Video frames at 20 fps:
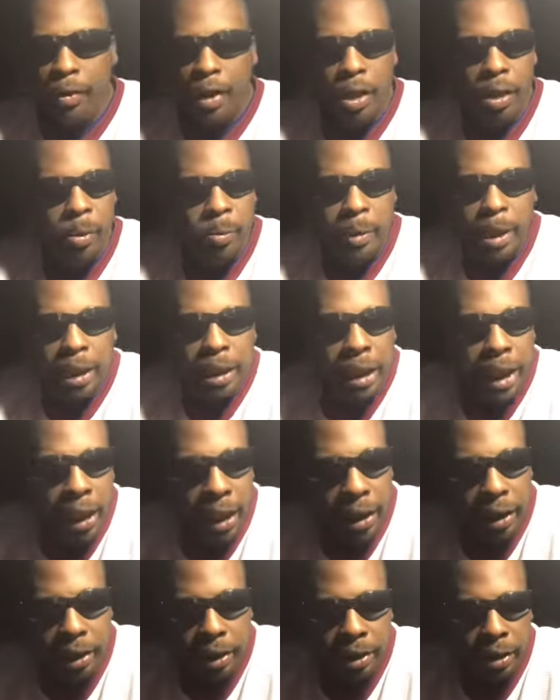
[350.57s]
Oh my
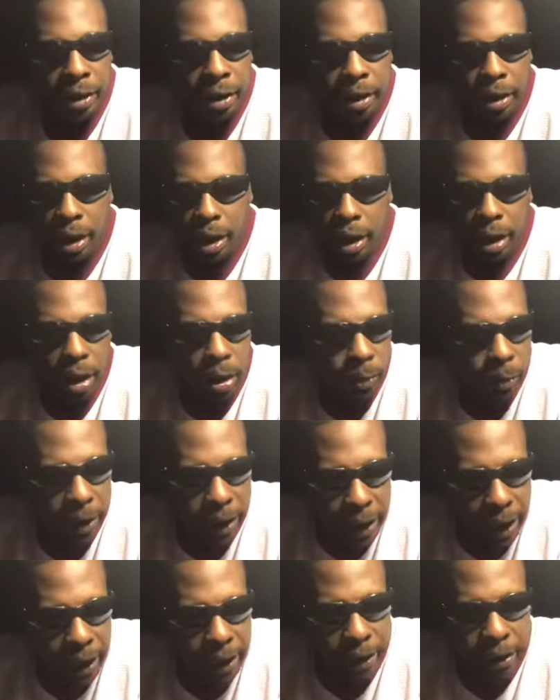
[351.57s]
gosh. Along
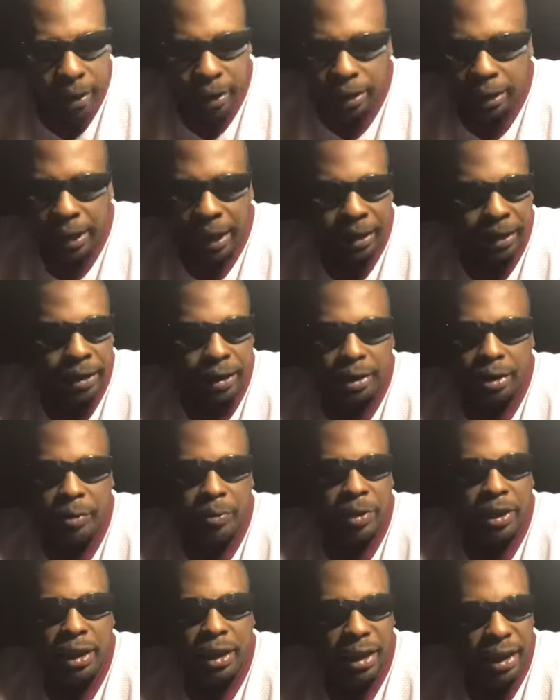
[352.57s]
with Guice, because Guice is a
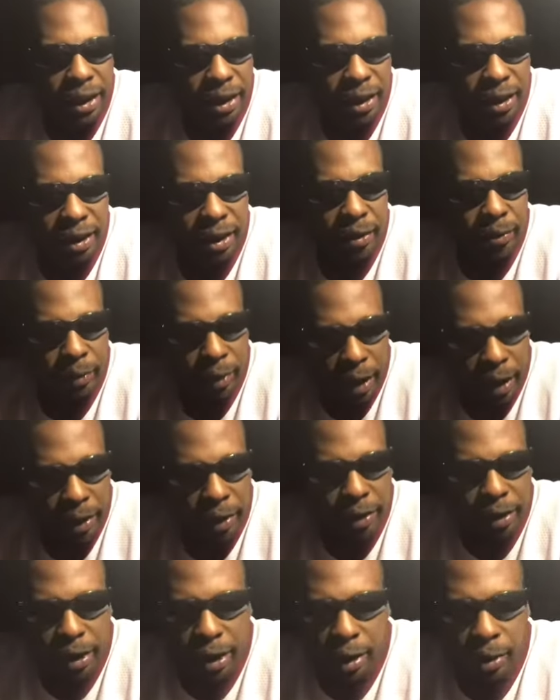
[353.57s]
relentless
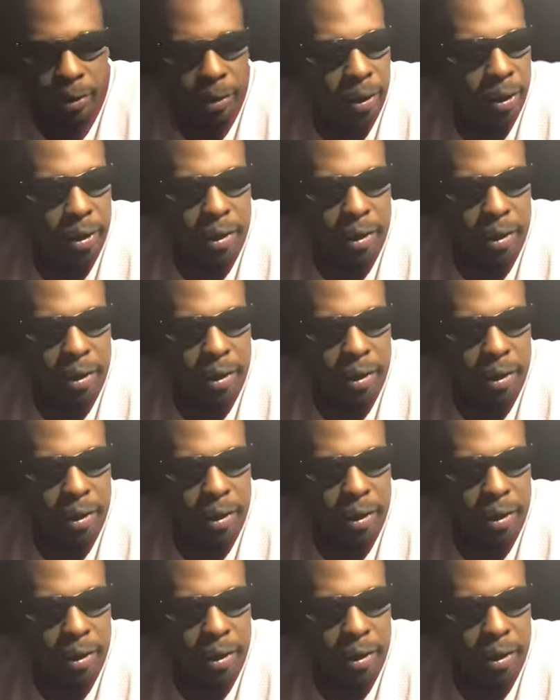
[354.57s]
runner, so